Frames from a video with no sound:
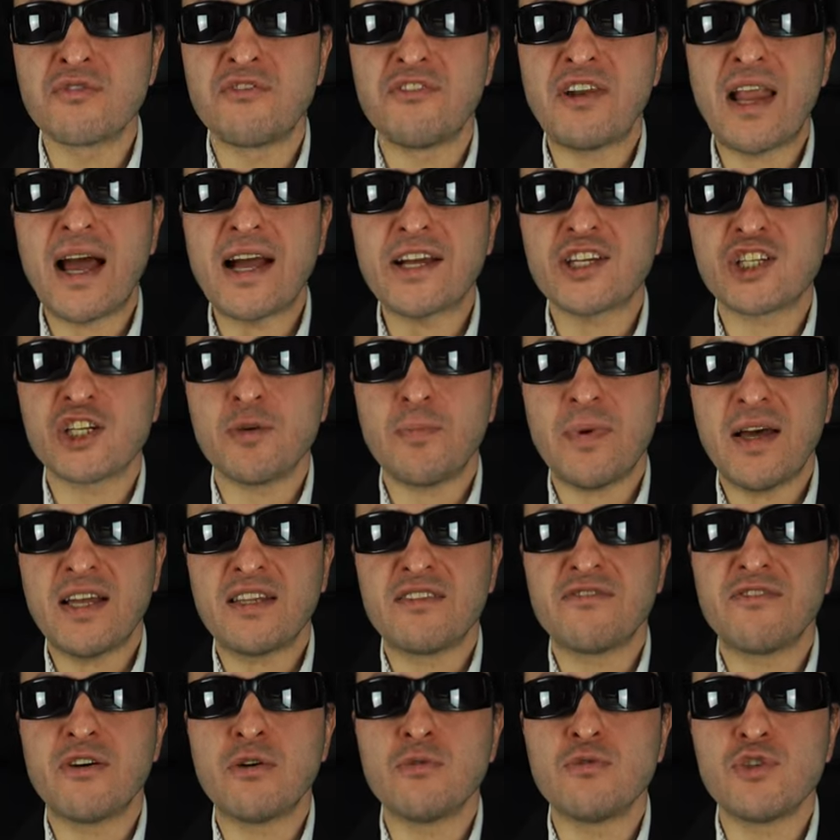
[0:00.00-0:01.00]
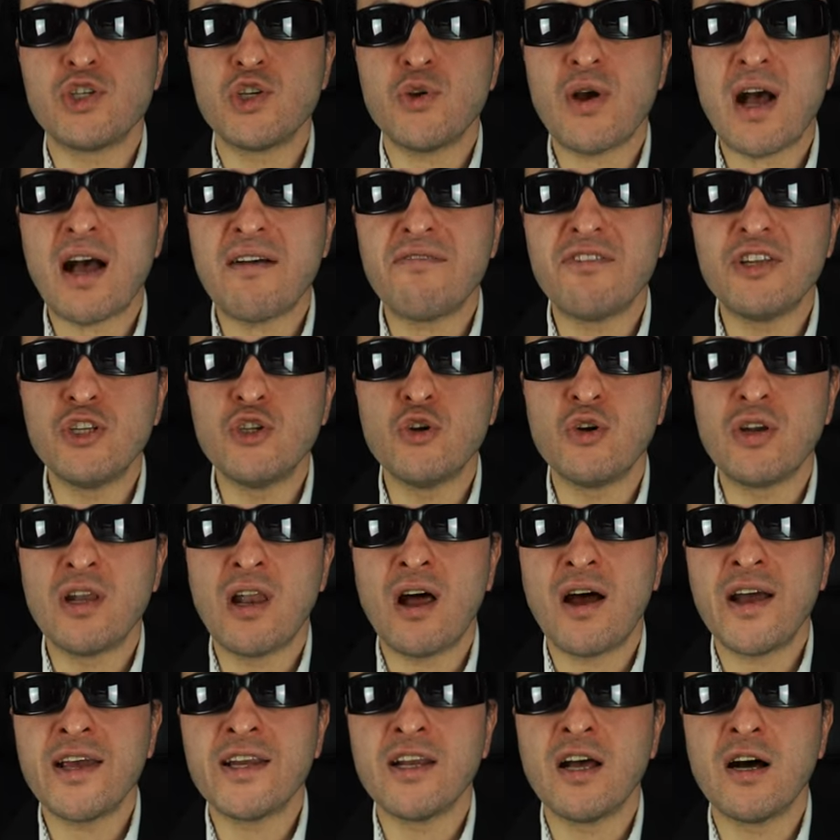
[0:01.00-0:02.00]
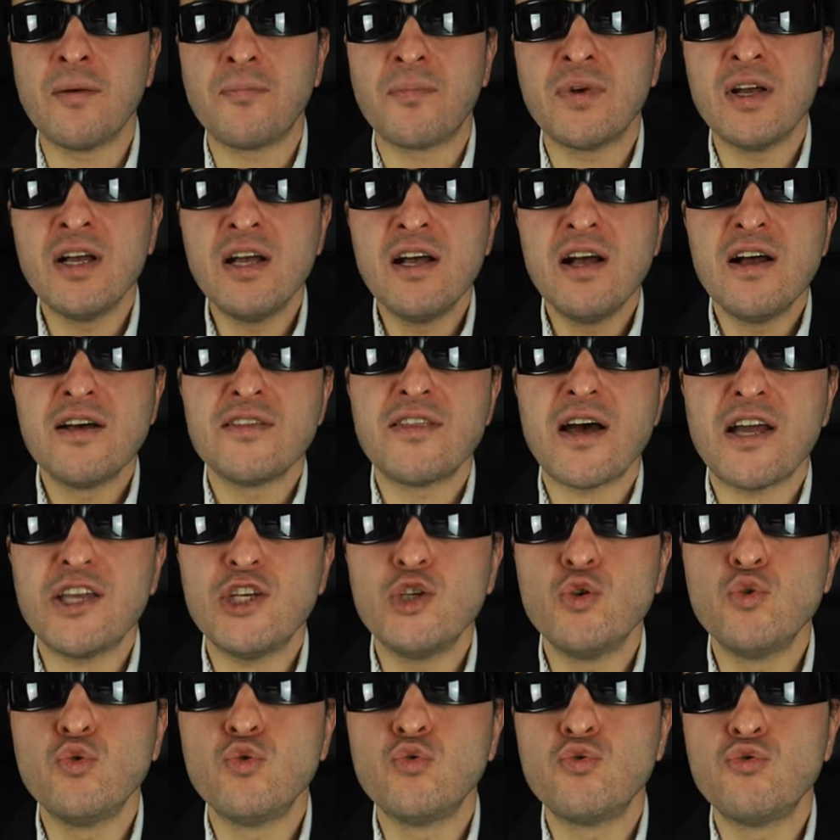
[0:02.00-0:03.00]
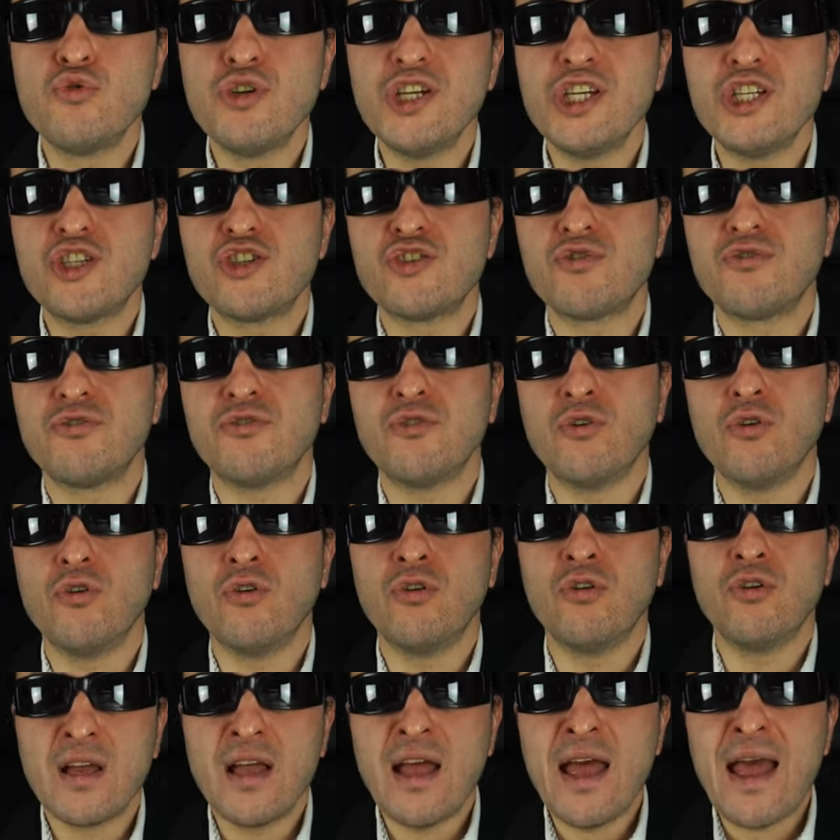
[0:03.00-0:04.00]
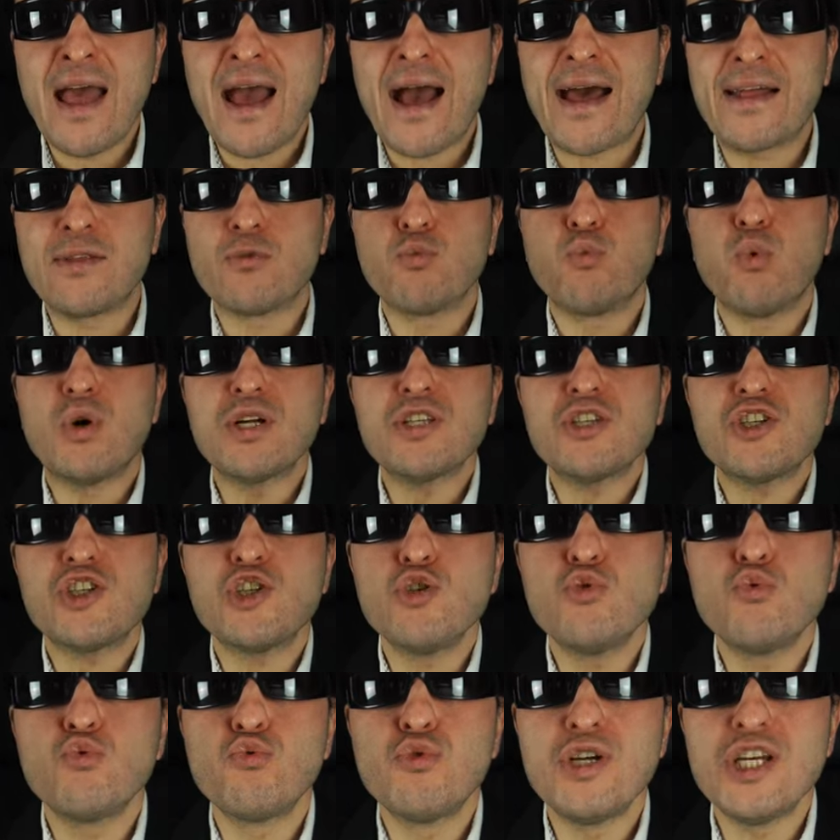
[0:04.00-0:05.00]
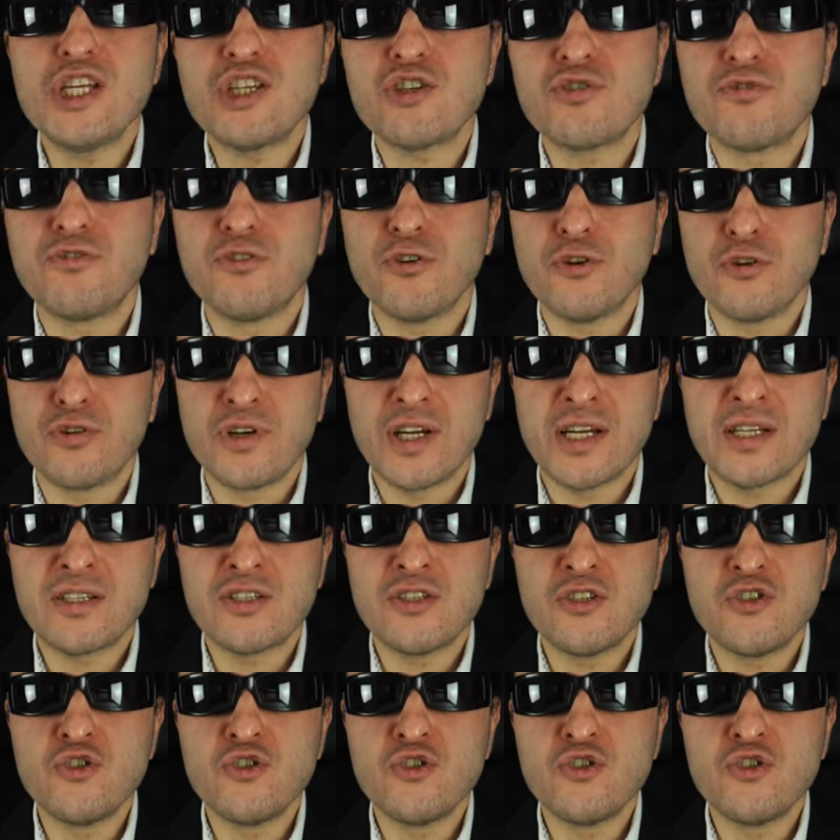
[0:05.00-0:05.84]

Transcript: flagship headphones you have in your lineup that you reach for and once you reach for it,